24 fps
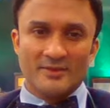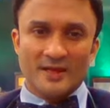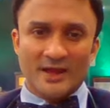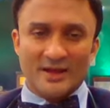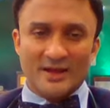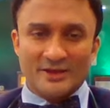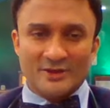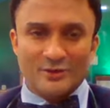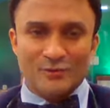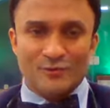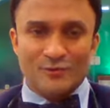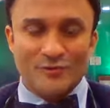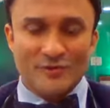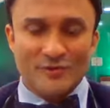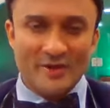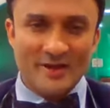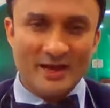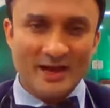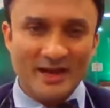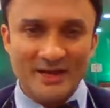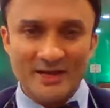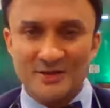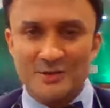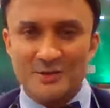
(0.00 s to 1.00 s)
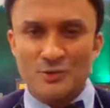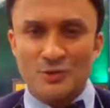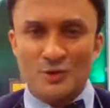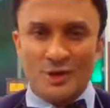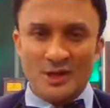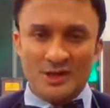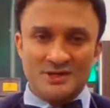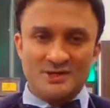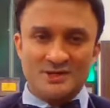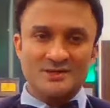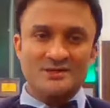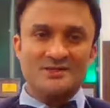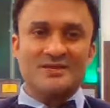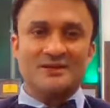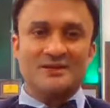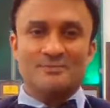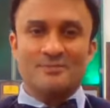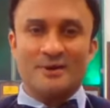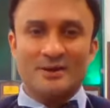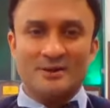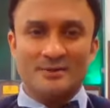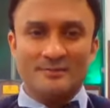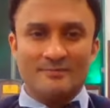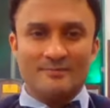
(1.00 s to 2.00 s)
Thank you for the kind introduction,
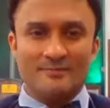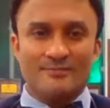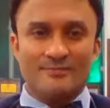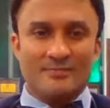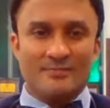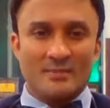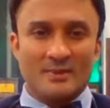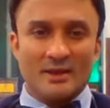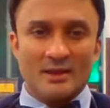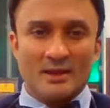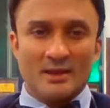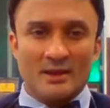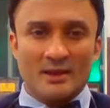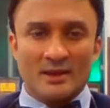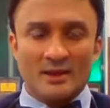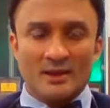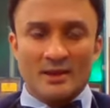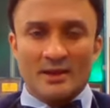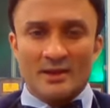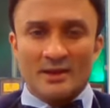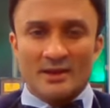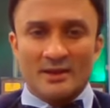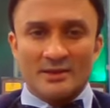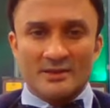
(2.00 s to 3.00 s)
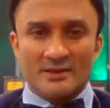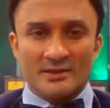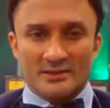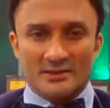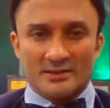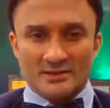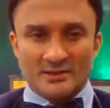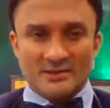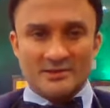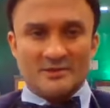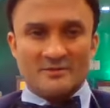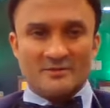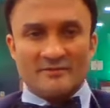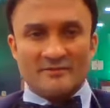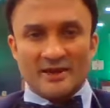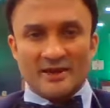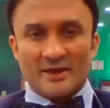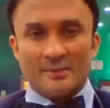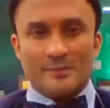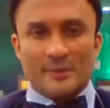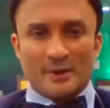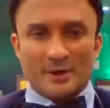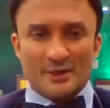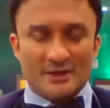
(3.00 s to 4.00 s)
Deepa. This is a
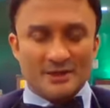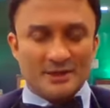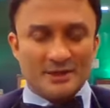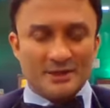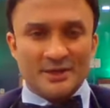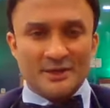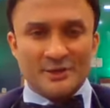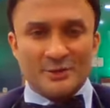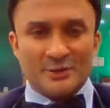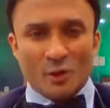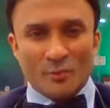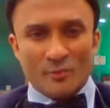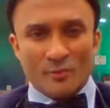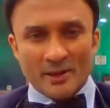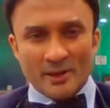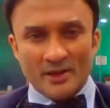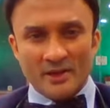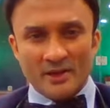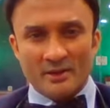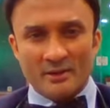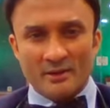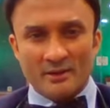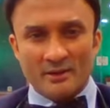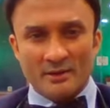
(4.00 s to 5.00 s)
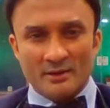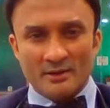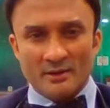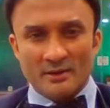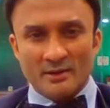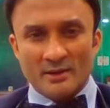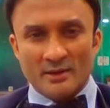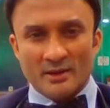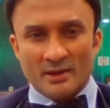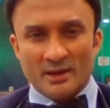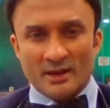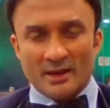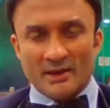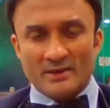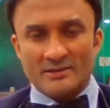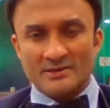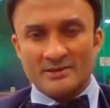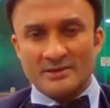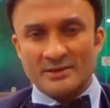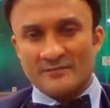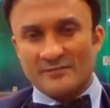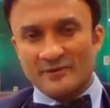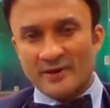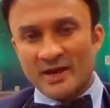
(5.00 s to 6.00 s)
very pertinent topic,
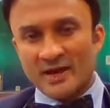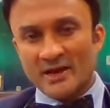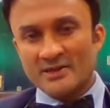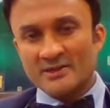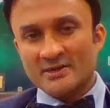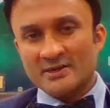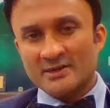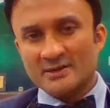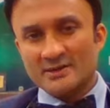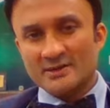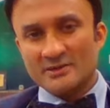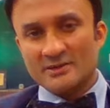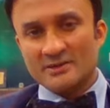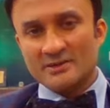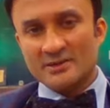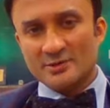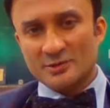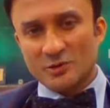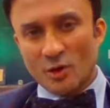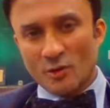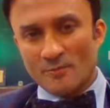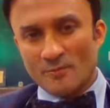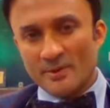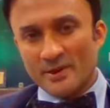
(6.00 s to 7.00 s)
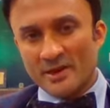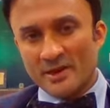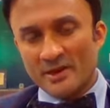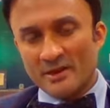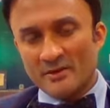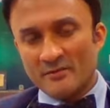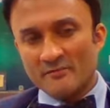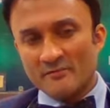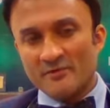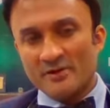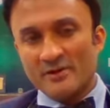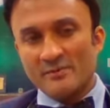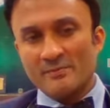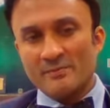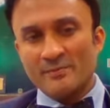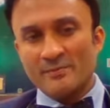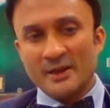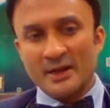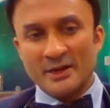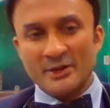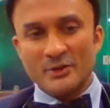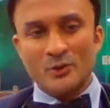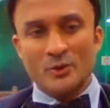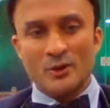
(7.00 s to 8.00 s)
and in fact, this topic will
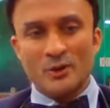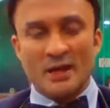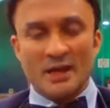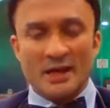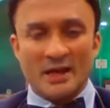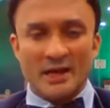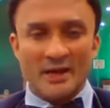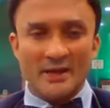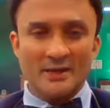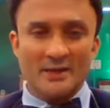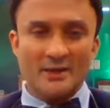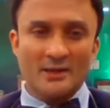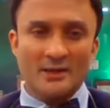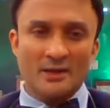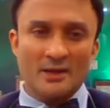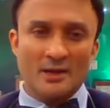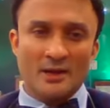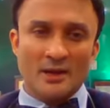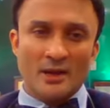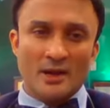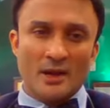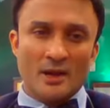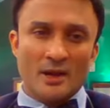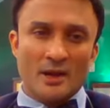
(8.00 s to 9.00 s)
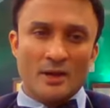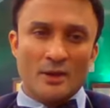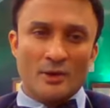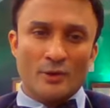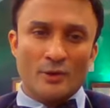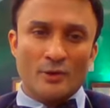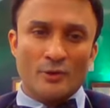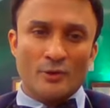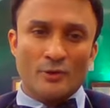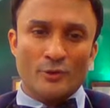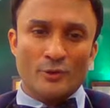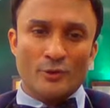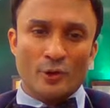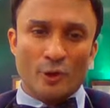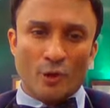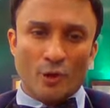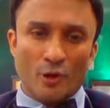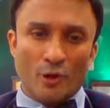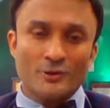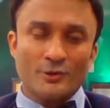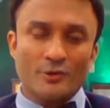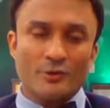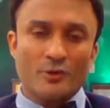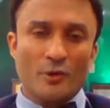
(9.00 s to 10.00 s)
bring to light
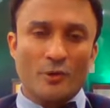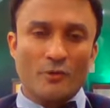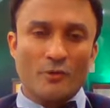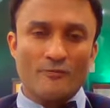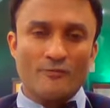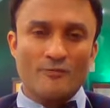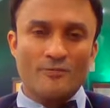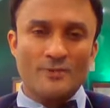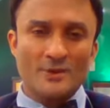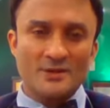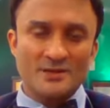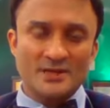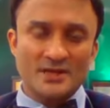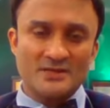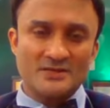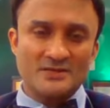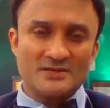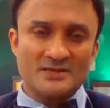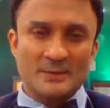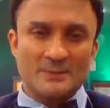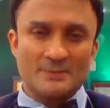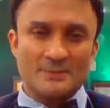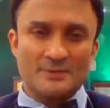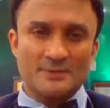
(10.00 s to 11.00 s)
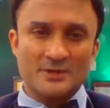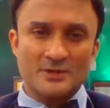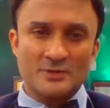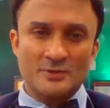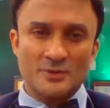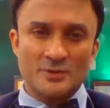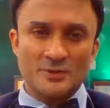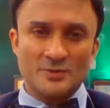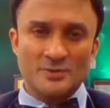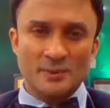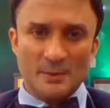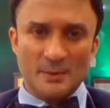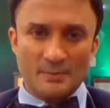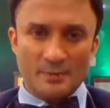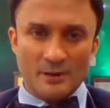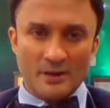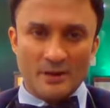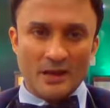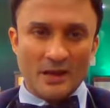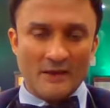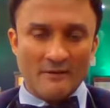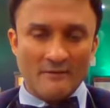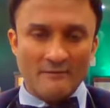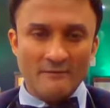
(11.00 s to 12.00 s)
lot of misconceptions which
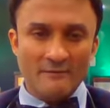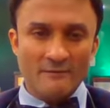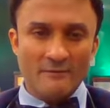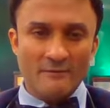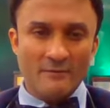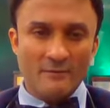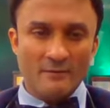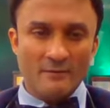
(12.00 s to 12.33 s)
people have.